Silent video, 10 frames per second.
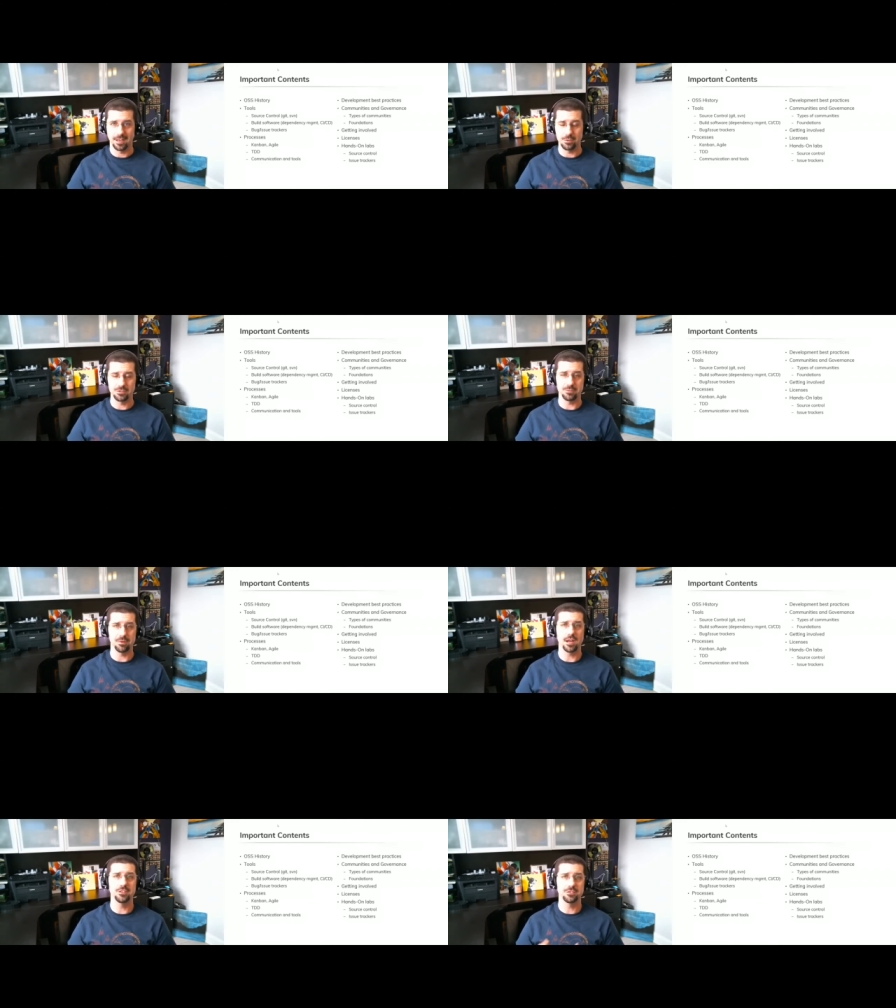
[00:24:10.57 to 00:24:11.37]
I was
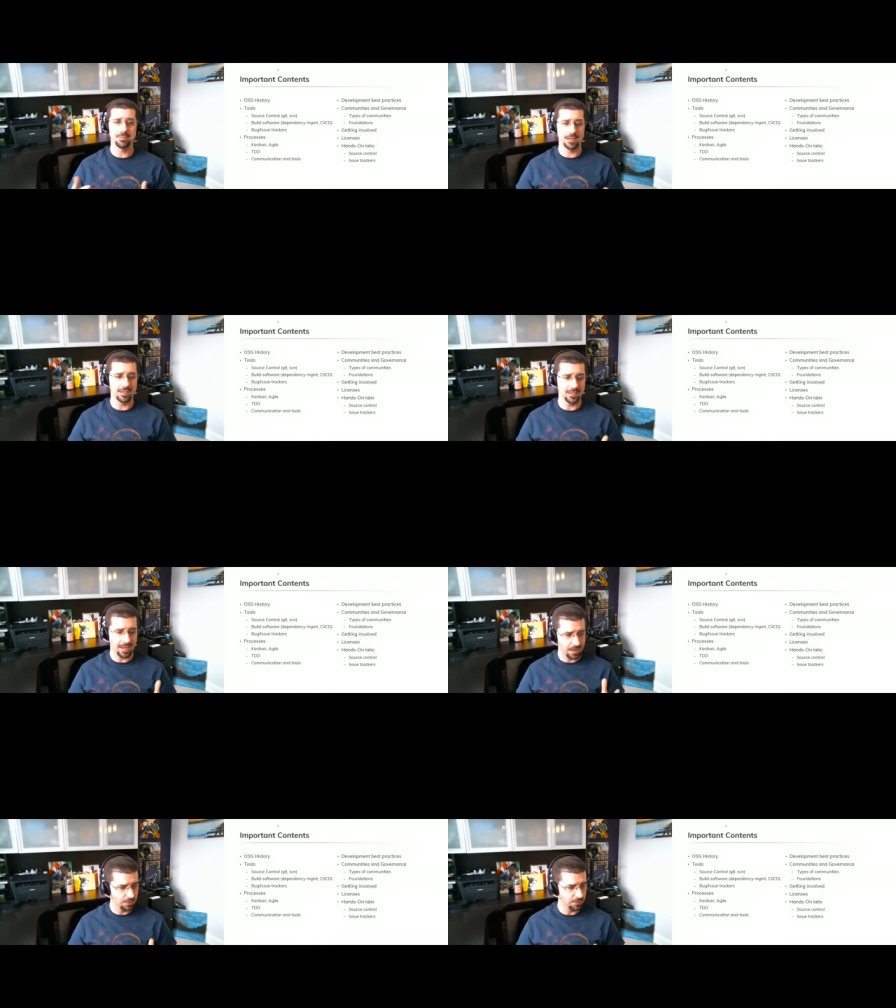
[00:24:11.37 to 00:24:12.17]
surprised by
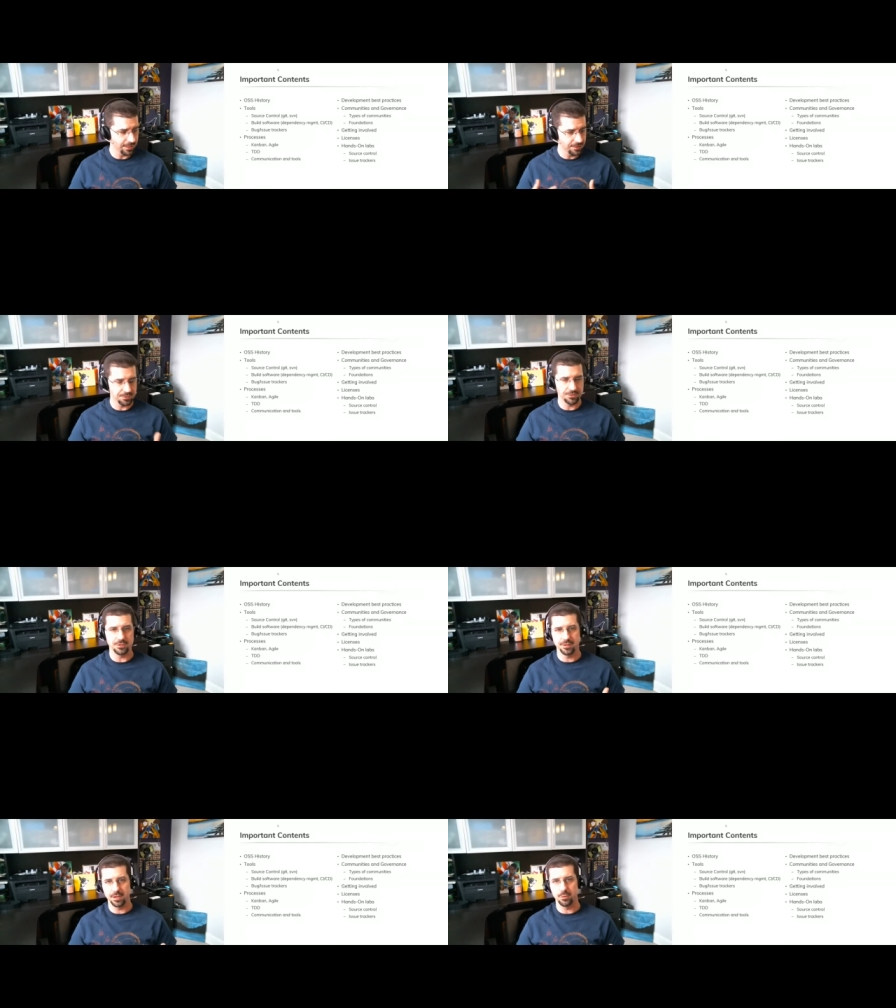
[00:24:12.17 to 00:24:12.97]
how
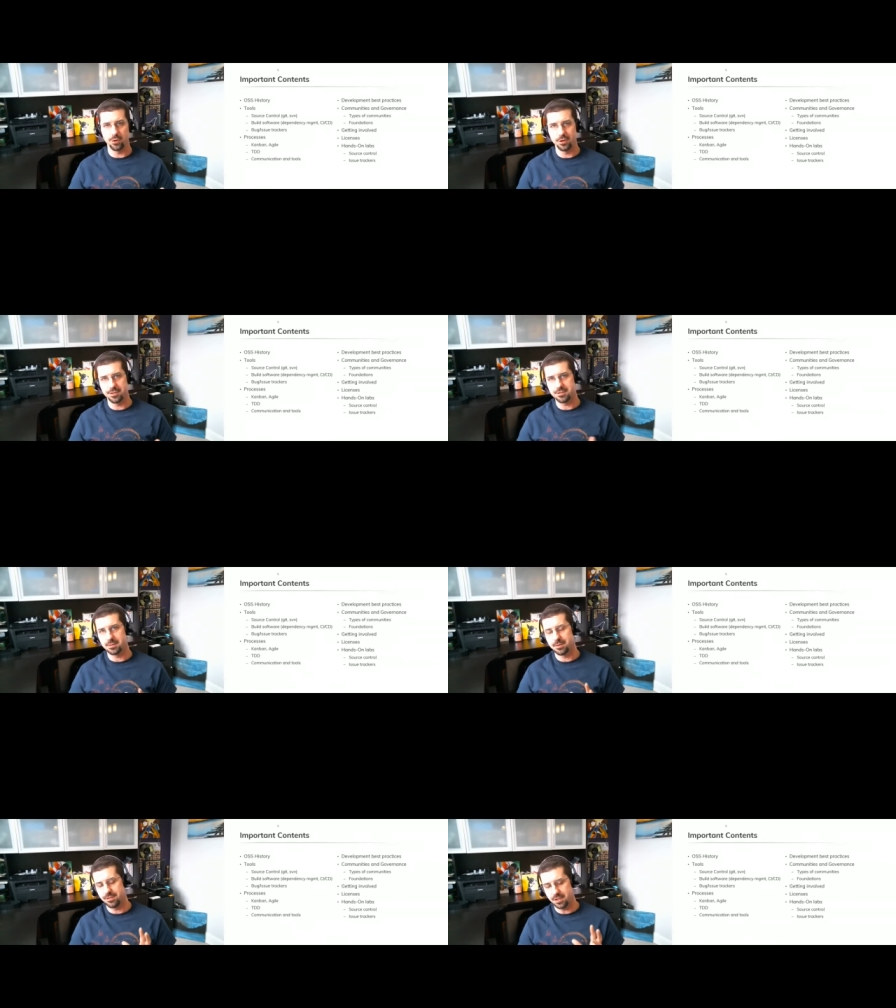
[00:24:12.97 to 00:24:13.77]
interested they were in
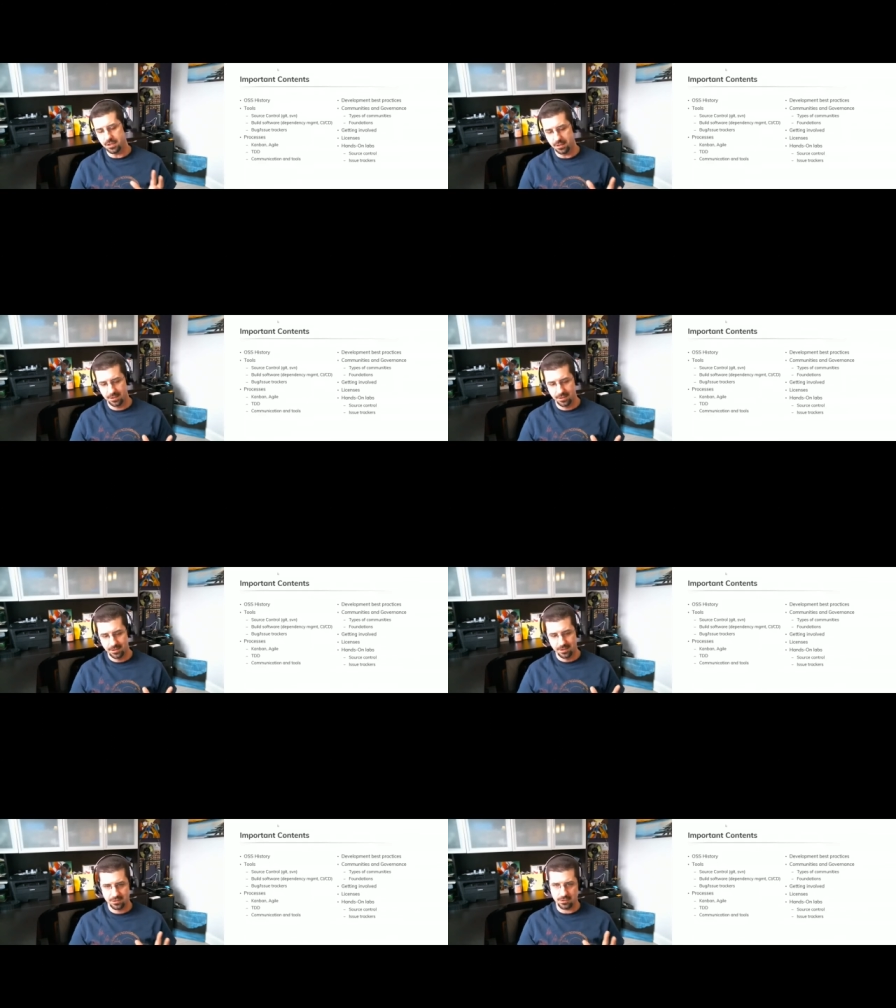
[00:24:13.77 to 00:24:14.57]
some of the
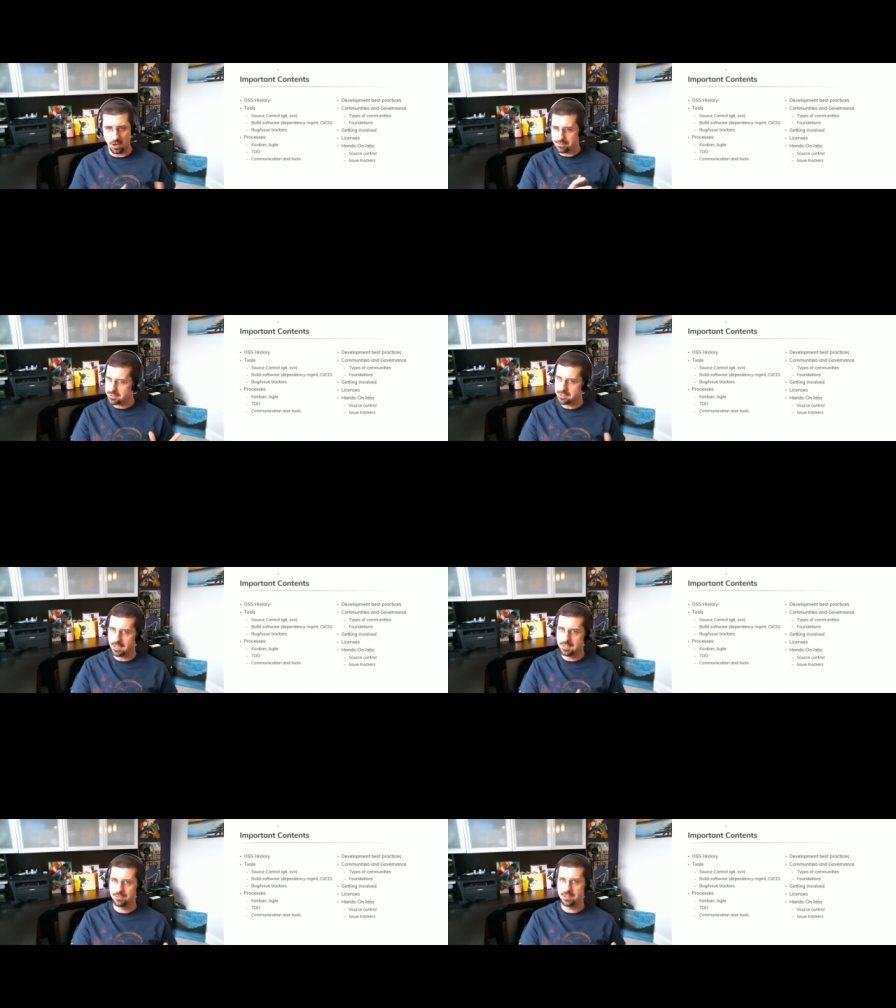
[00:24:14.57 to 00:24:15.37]
softer
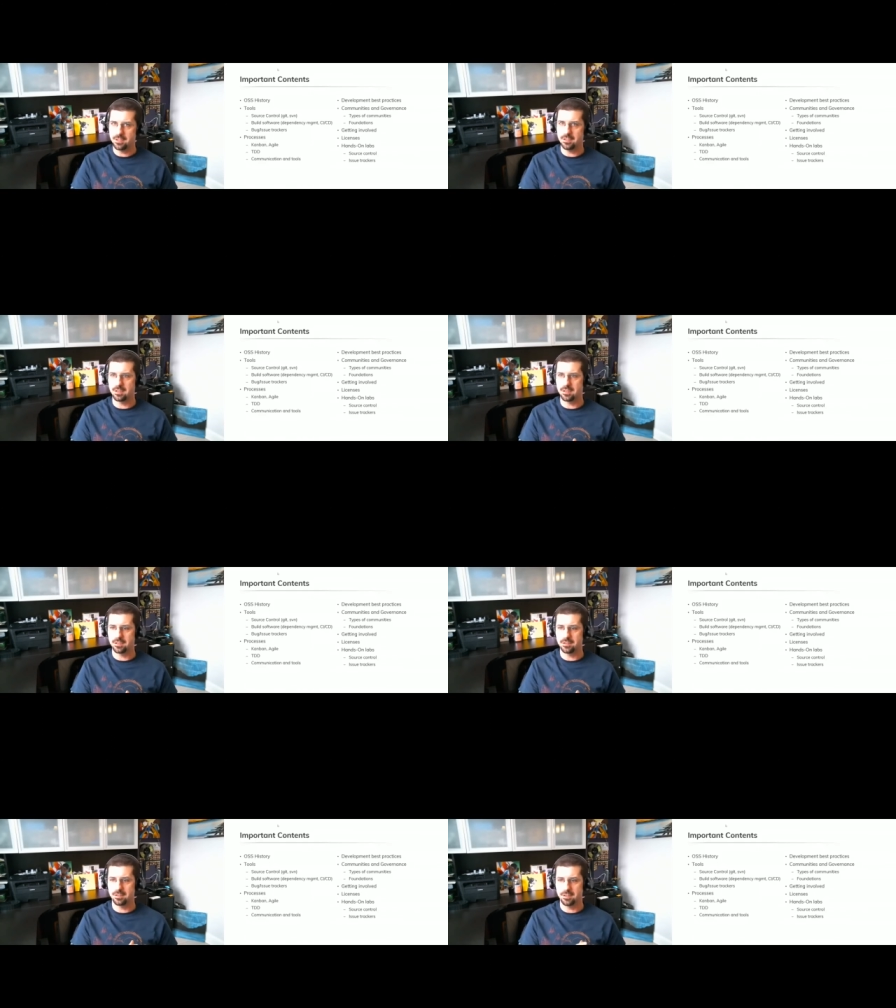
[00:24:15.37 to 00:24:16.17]
side of the
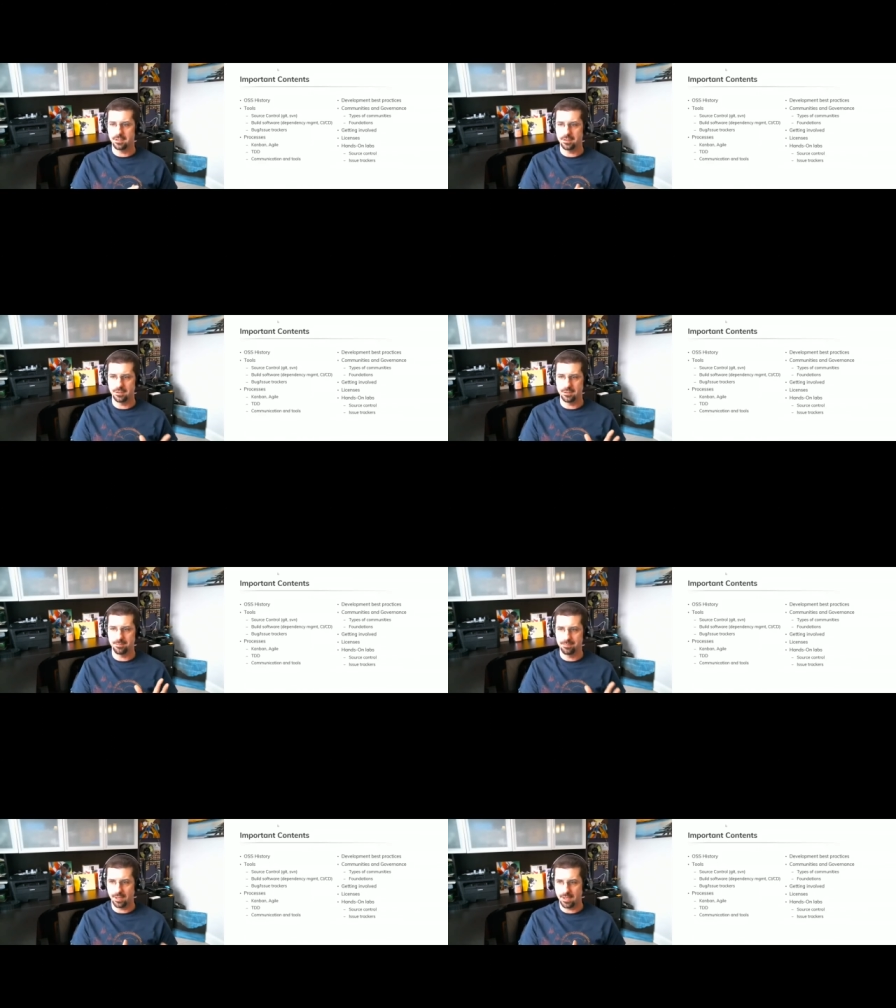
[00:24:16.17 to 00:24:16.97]
uh, the, the,
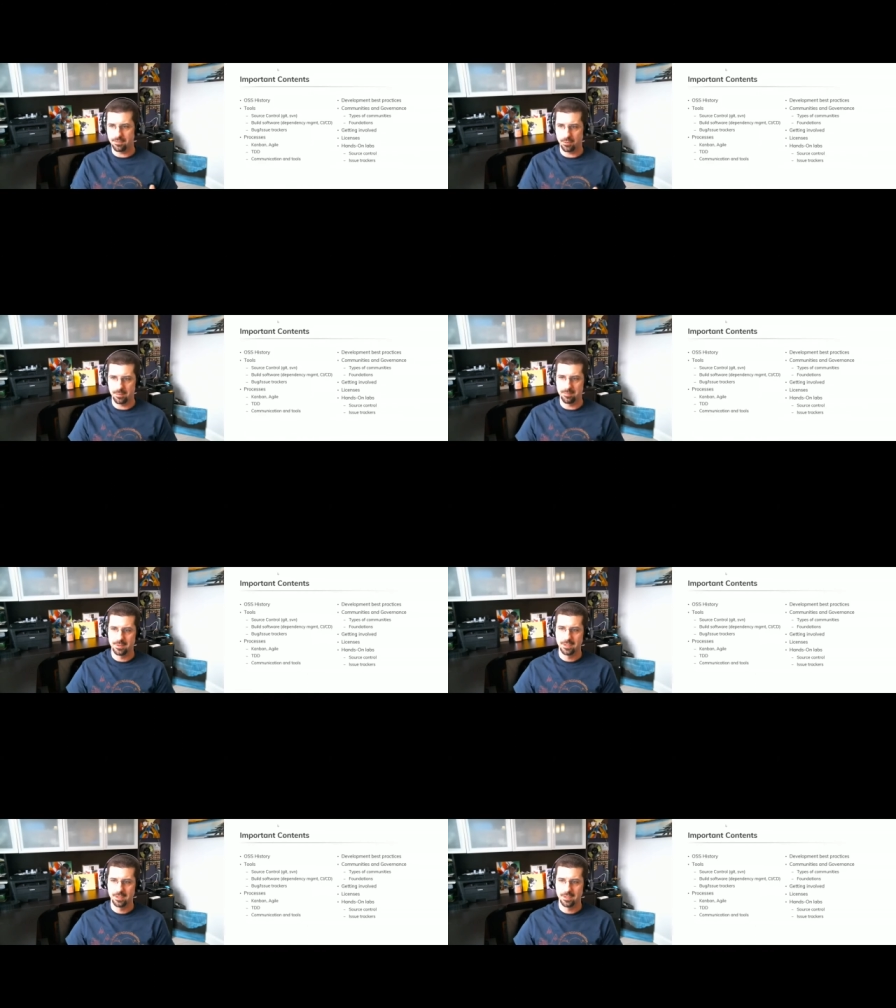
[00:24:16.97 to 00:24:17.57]
platform.